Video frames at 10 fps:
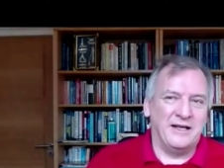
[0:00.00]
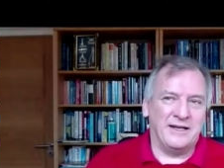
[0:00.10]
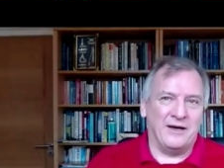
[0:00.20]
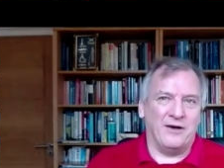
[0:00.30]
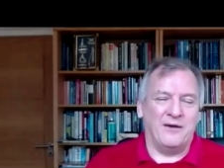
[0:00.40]

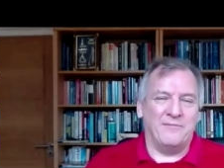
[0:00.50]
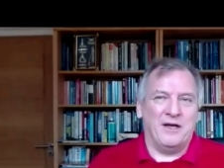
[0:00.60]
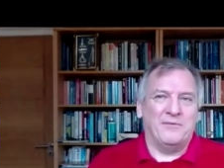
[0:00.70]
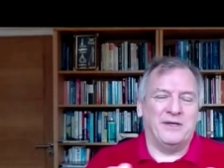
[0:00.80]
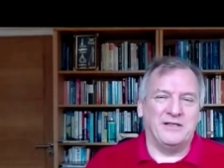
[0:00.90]
Now, I
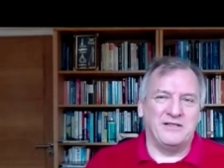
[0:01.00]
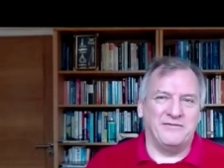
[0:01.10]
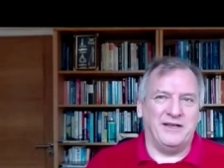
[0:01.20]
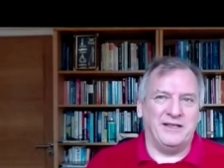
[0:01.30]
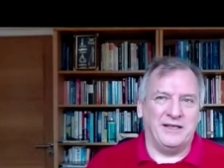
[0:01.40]
might be
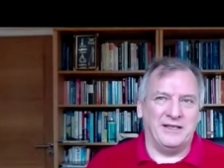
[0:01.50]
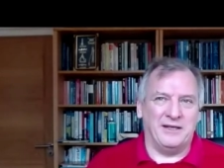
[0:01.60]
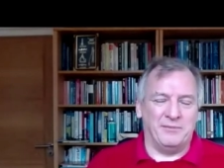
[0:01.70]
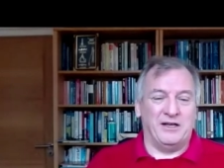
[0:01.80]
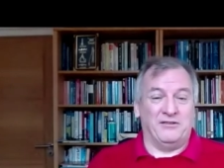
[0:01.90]
intervening in
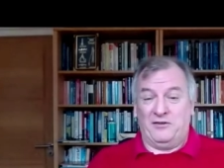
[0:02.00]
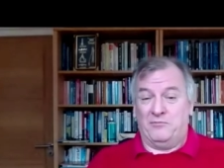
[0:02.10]
it because it's